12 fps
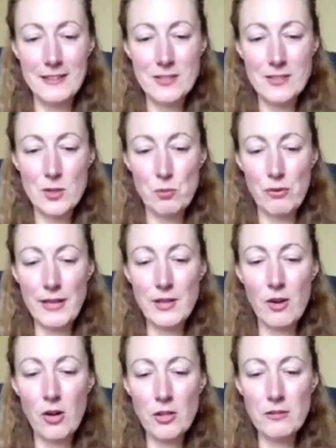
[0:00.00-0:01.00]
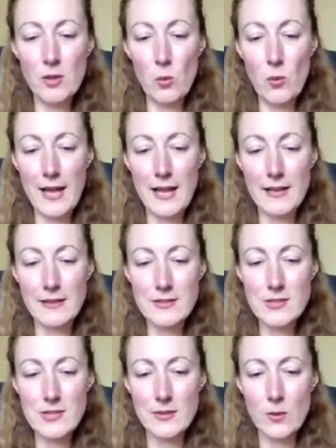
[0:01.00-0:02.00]
So bring all your awareness
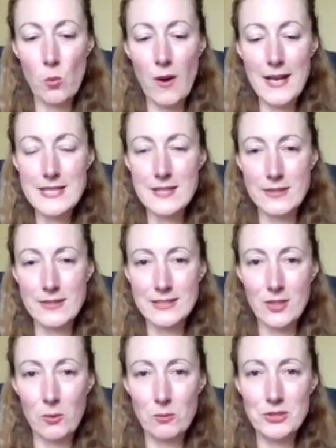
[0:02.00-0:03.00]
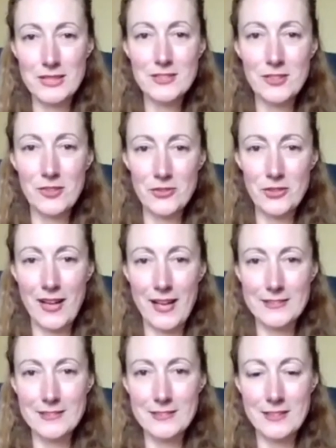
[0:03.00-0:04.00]
to the weight of this object on your
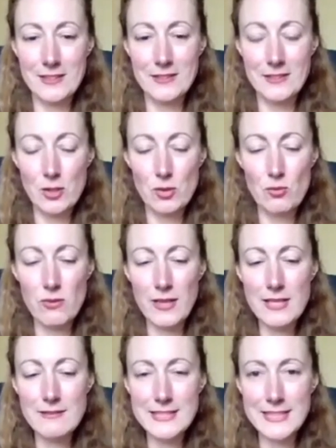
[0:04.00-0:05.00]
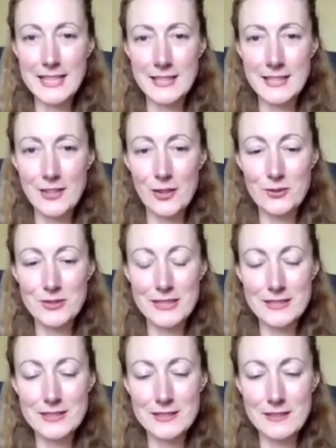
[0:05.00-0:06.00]
hand, really taking
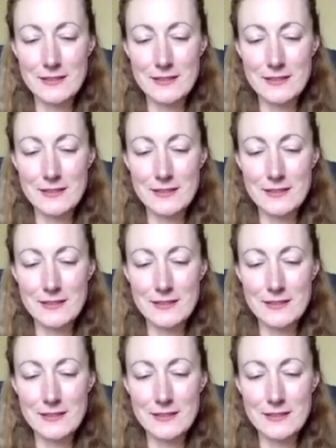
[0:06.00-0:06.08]
notice.